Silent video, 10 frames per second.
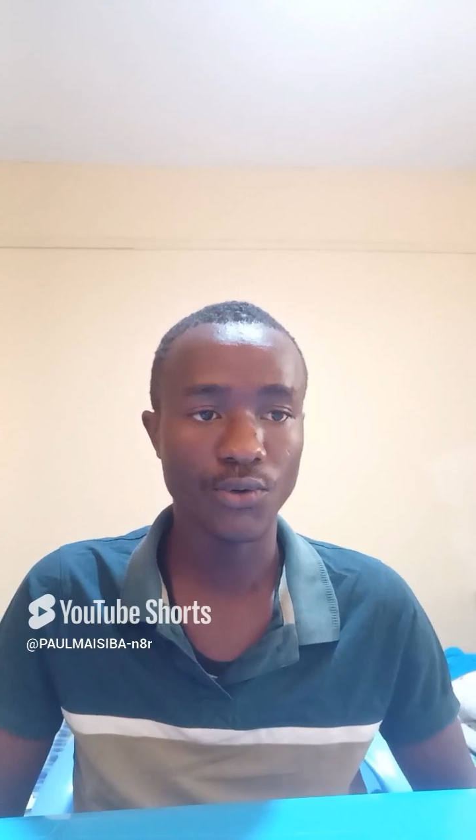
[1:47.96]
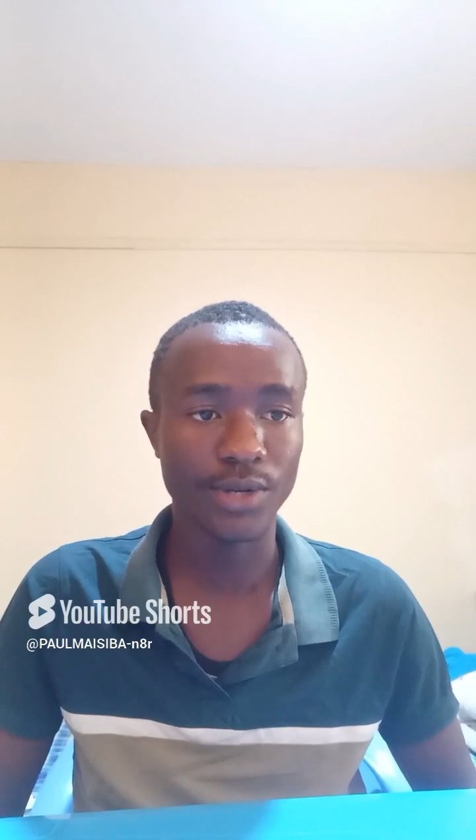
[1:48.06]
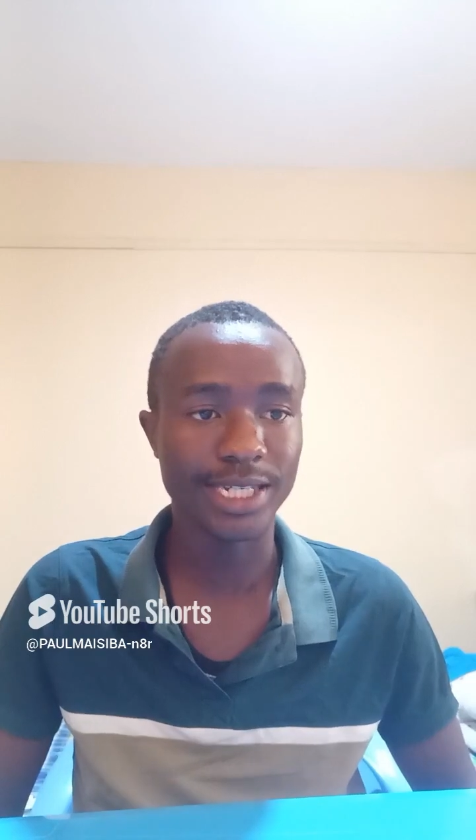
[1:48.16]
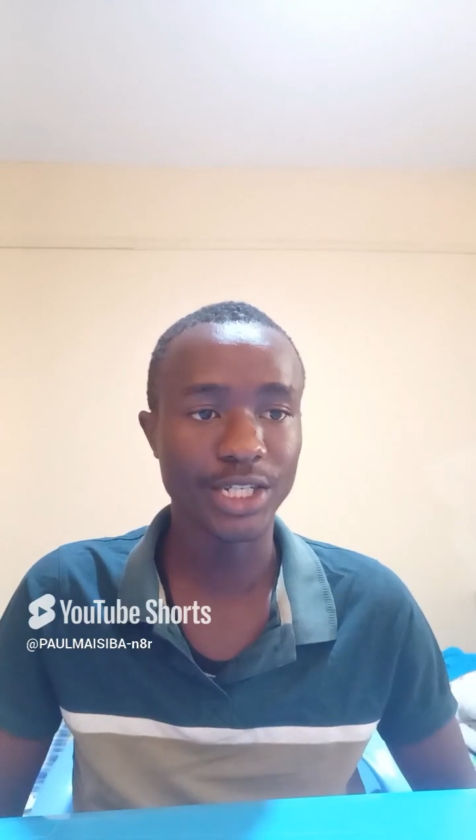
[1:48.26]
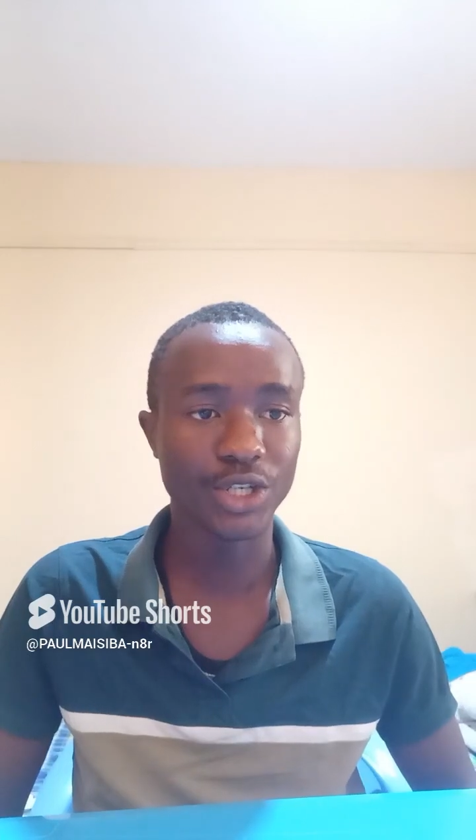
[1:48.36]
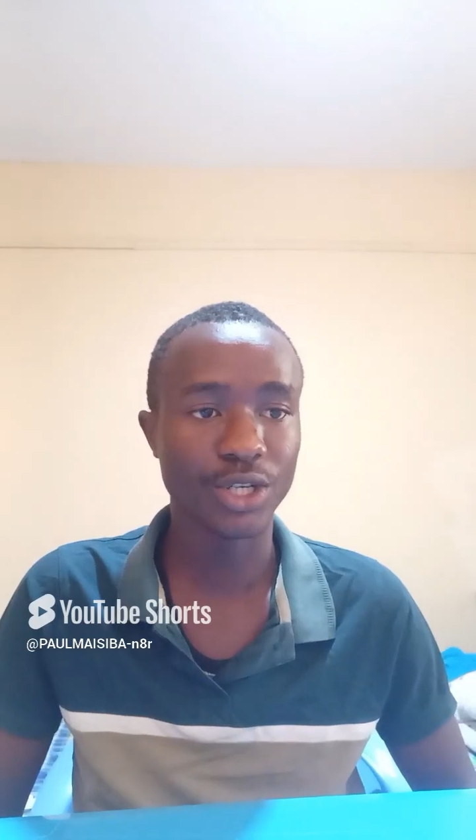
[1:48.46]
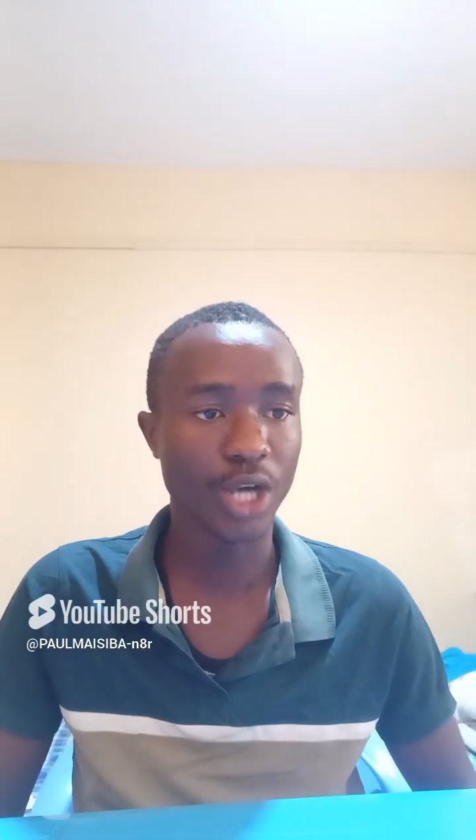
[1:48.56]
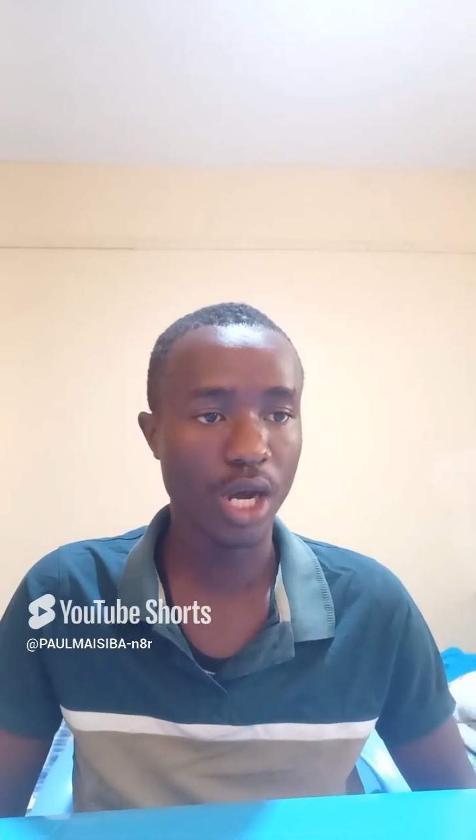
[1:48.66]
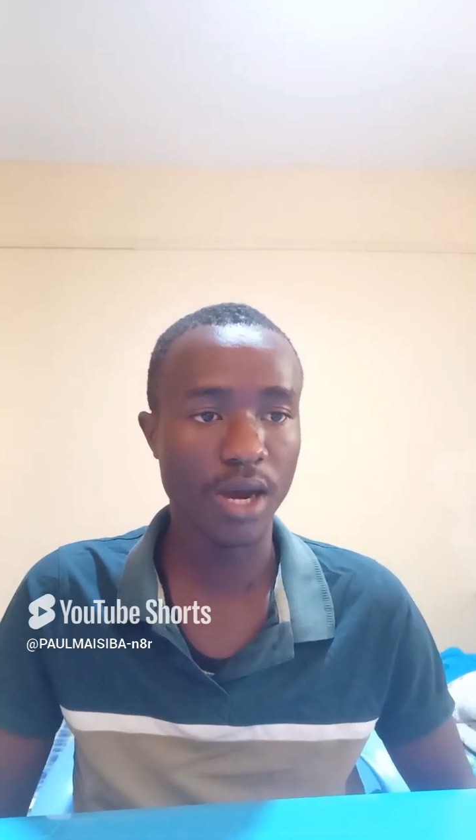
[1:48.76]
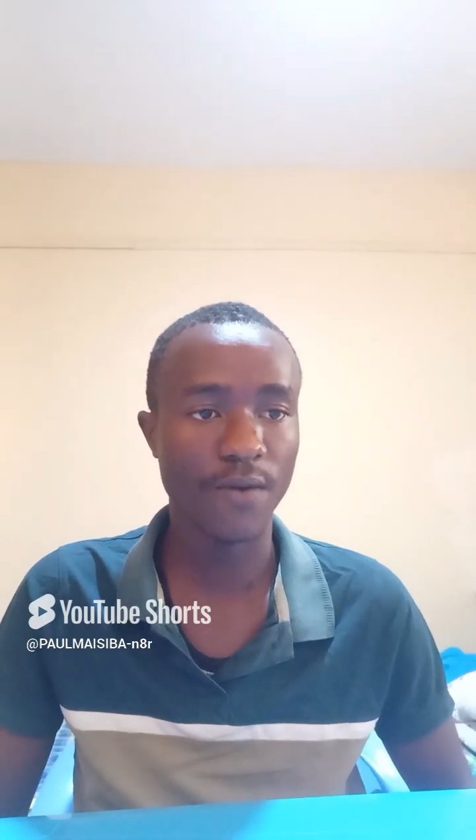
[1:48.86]

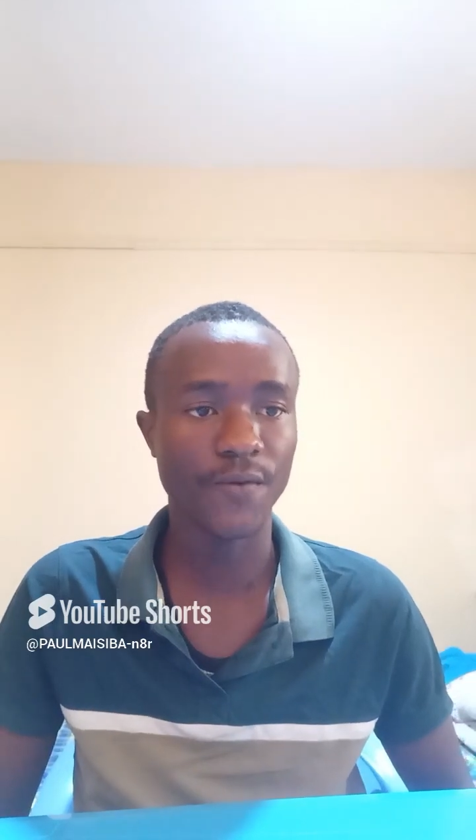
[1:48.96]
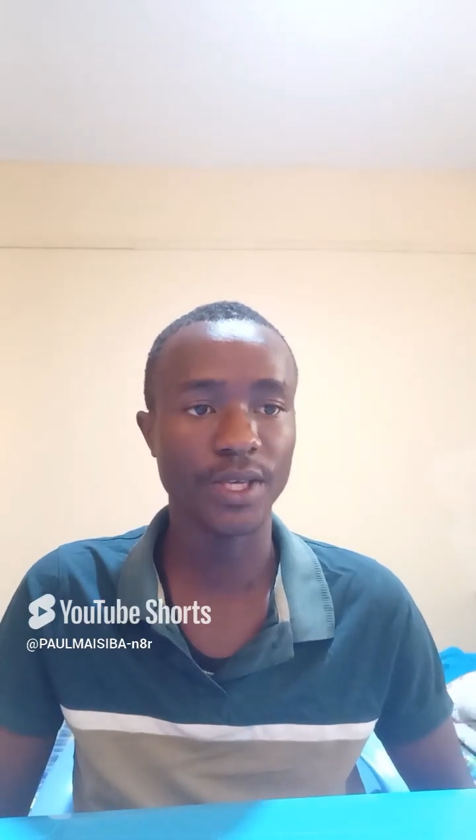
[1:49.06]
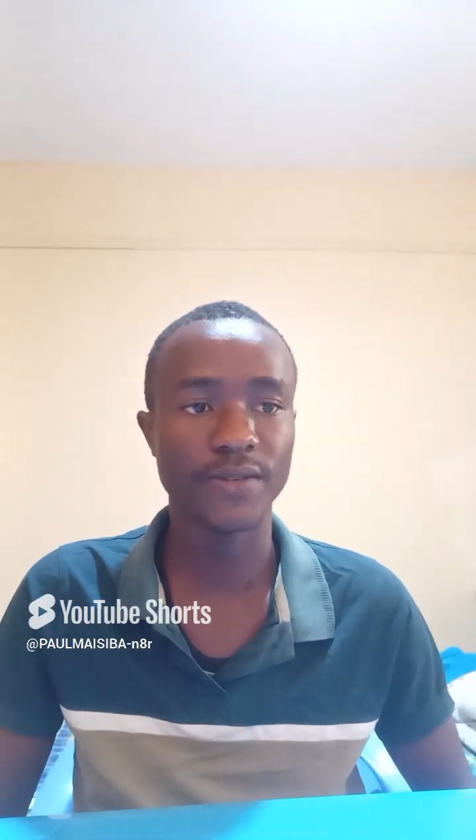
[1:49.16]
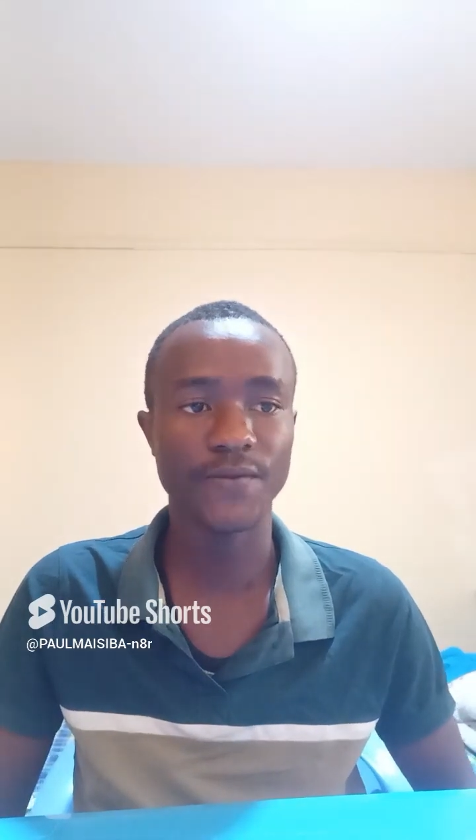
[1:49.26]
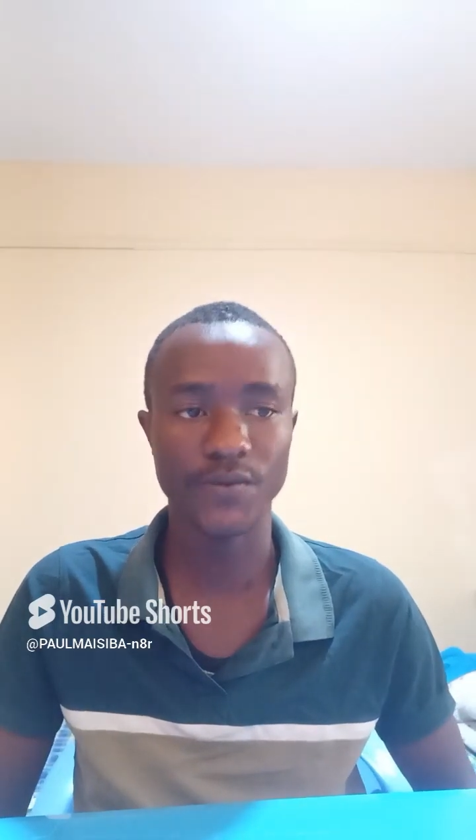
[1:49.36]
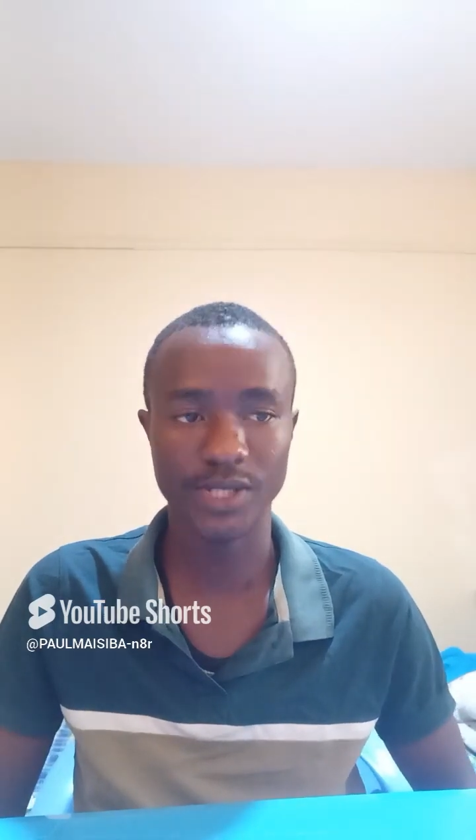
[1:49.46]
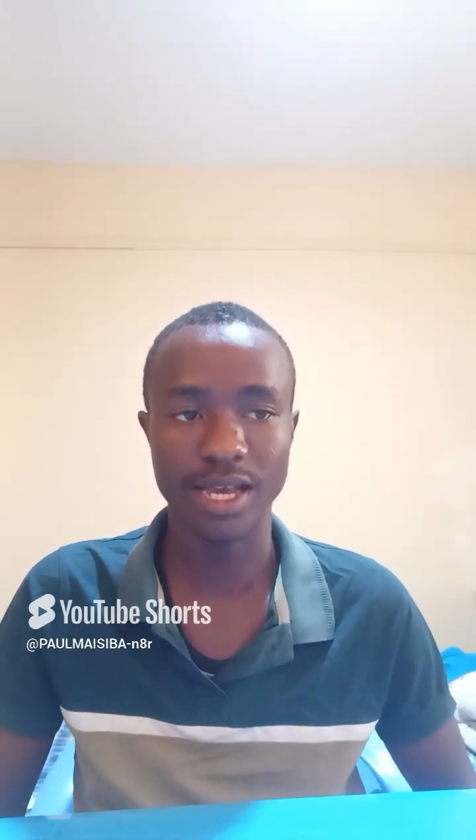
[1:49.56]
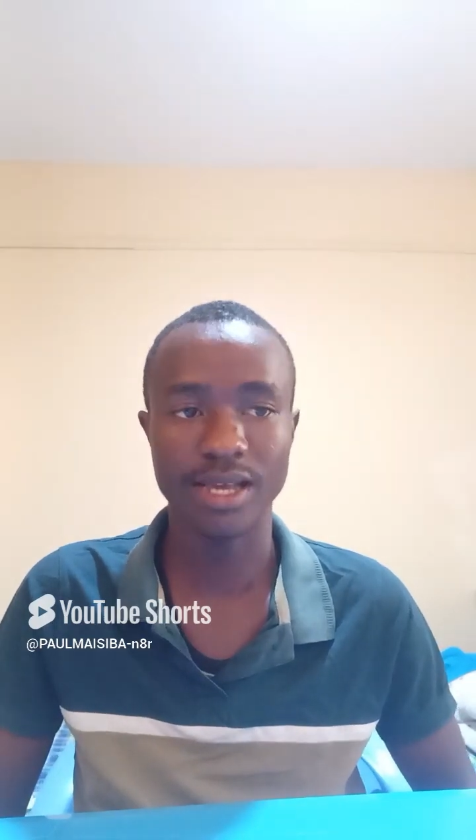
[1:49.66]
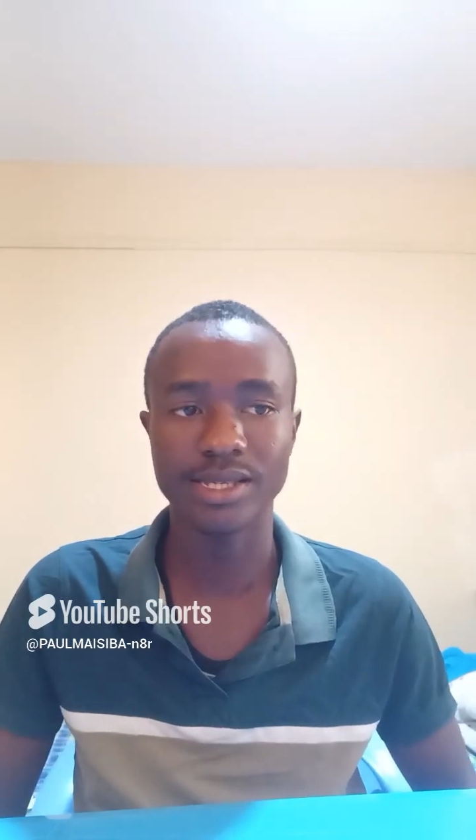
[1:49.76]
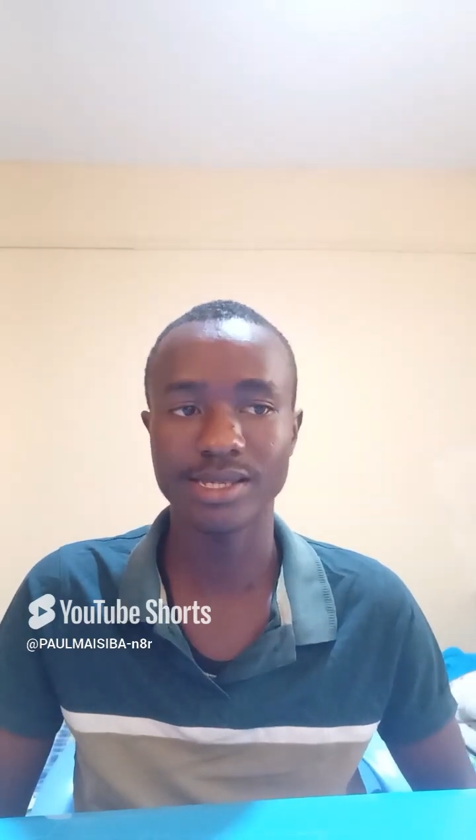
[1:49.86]
Religion Office for
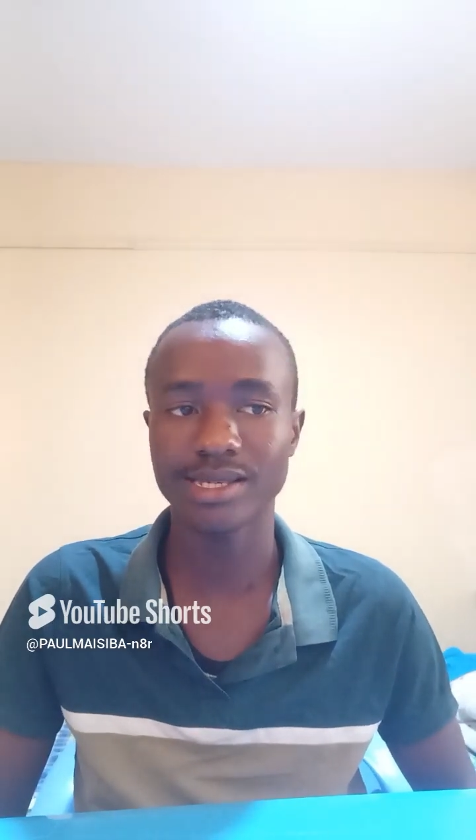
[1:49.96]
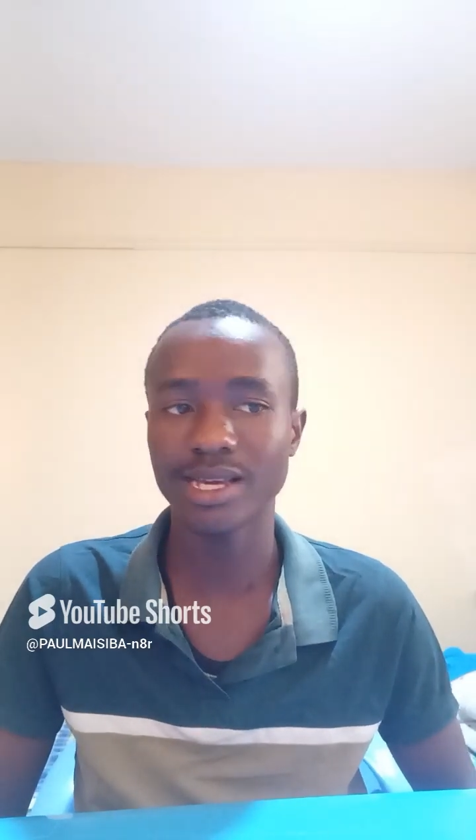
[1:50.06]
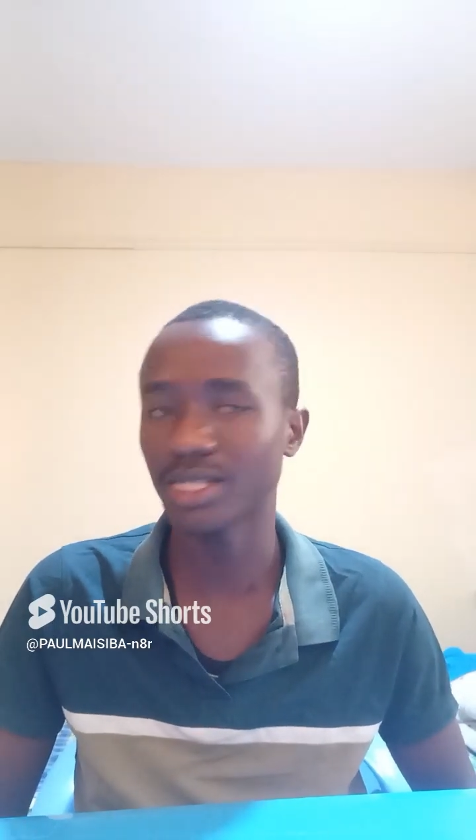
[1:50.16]
Science